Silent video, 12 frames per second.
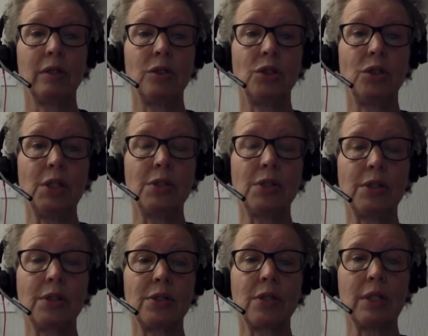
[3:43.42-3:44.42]

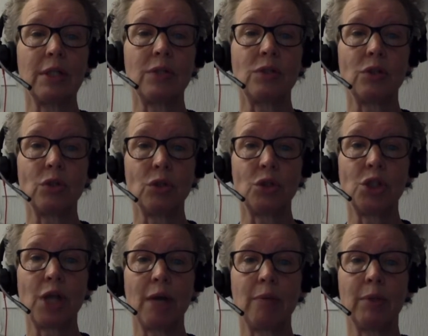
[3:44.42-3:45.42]
Jesus is the Good
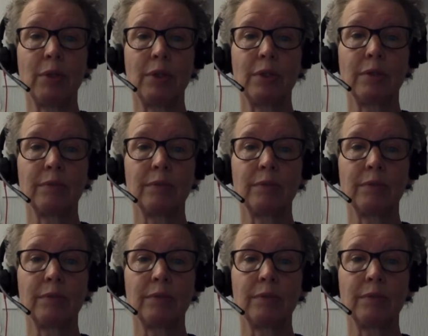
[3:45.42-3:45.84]
Shepherd.